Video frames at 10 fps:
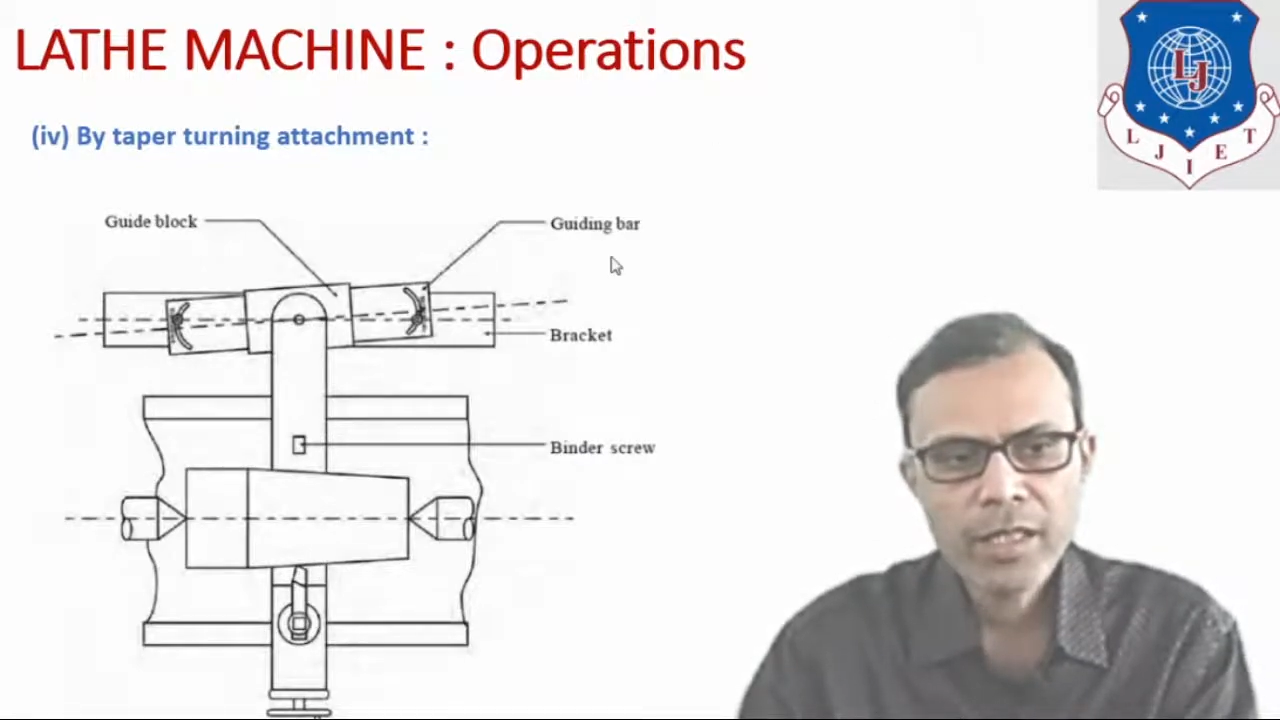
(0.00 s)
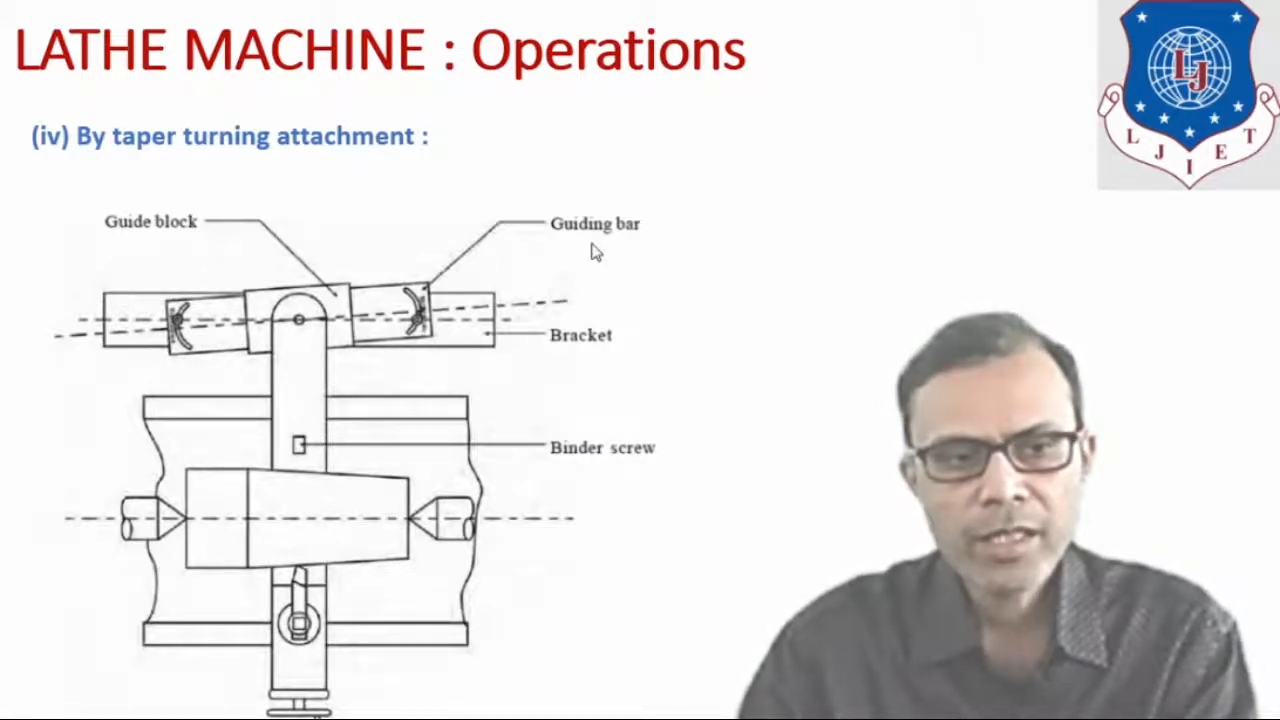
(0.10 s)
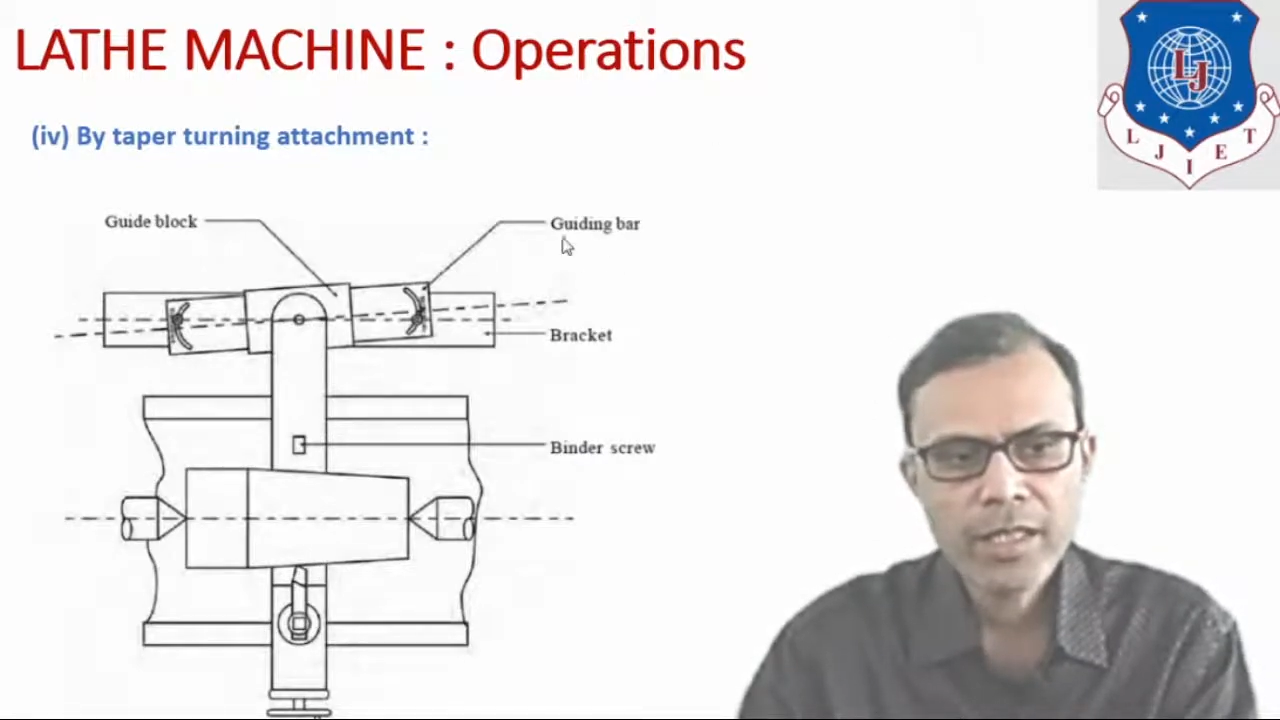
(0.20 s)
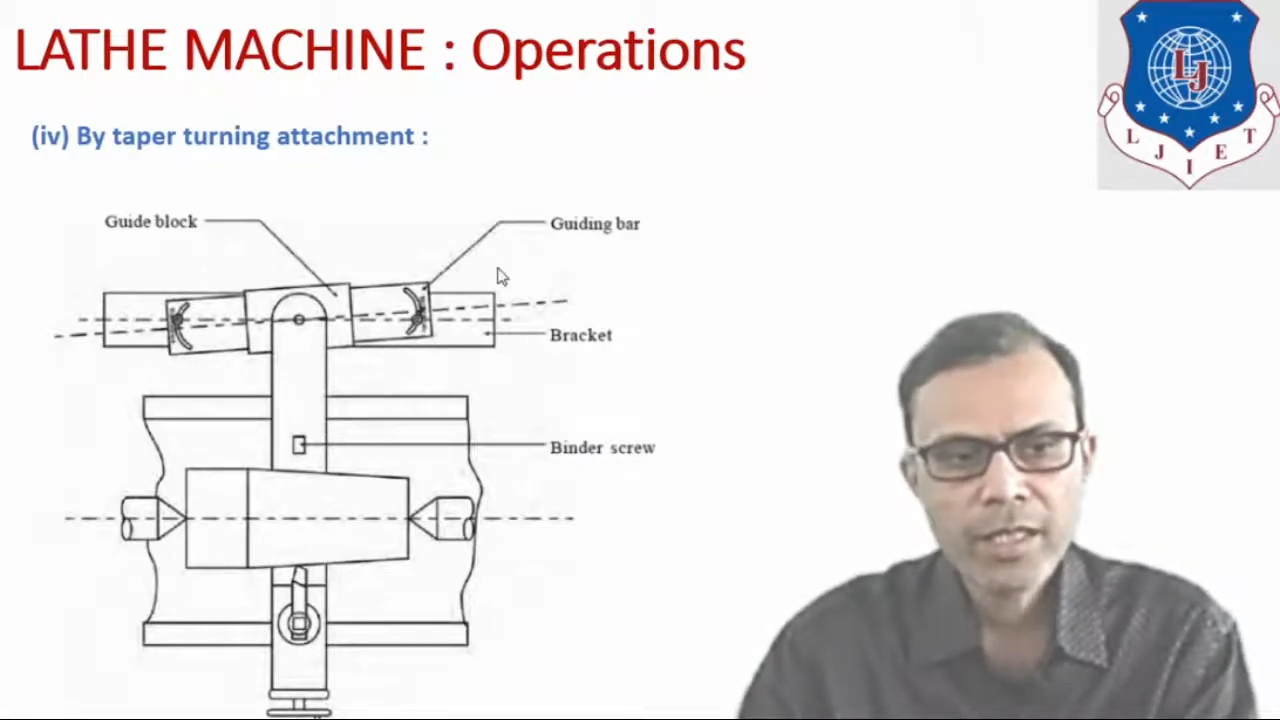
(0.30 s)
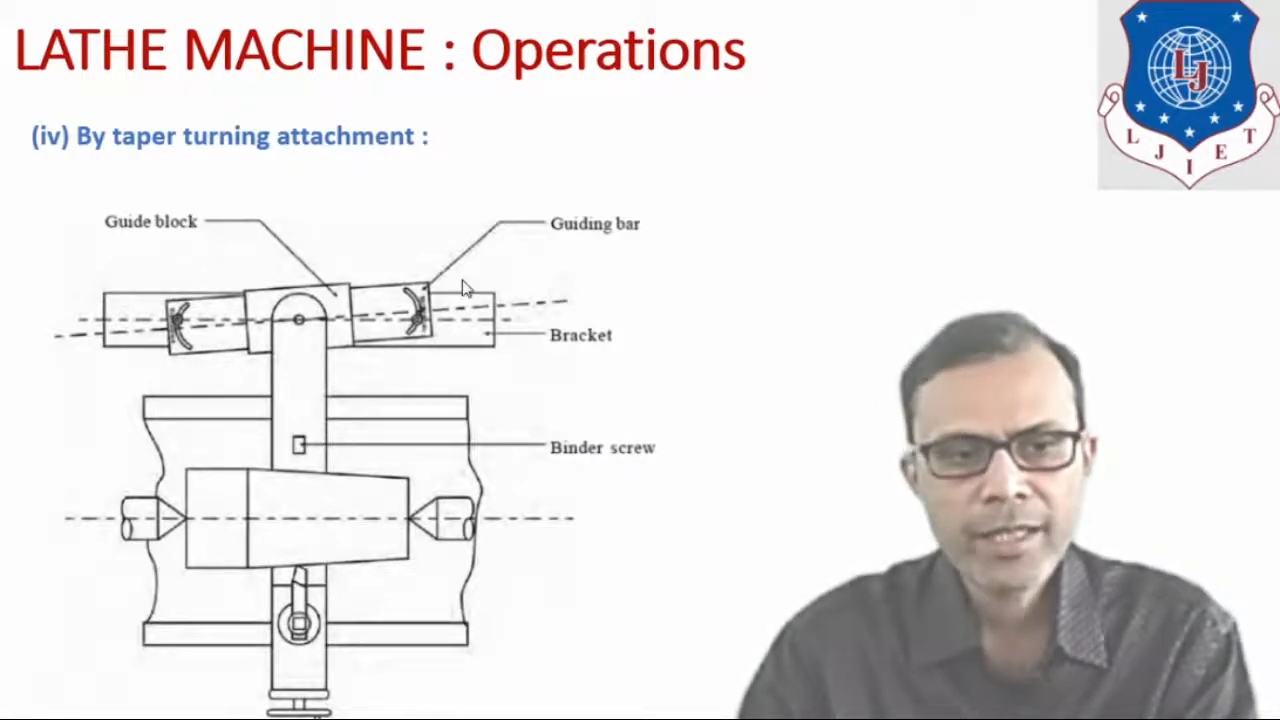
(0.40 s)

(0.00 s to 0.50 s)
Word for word: it is a